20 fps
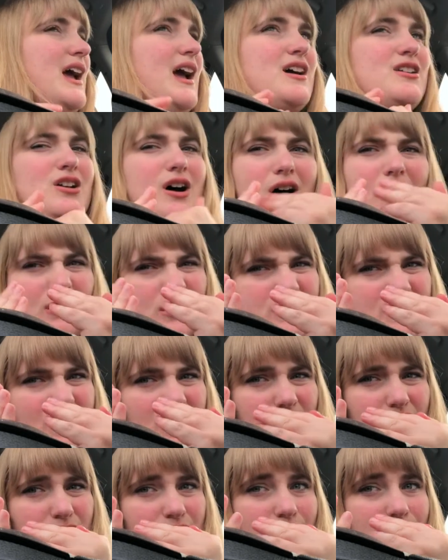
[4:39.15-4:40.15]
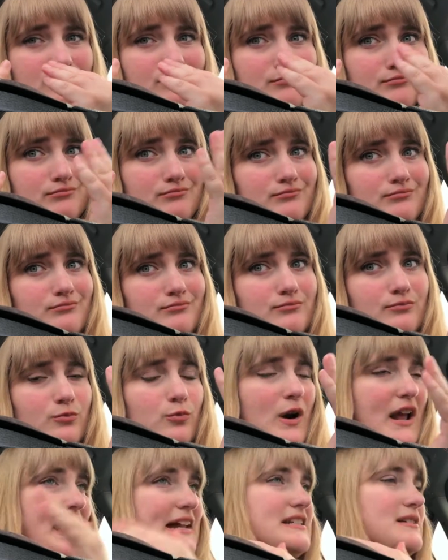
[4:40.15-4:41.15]
And also,
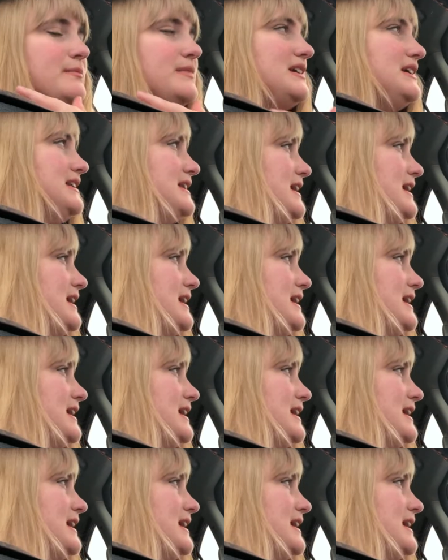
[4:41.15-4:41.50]
randomly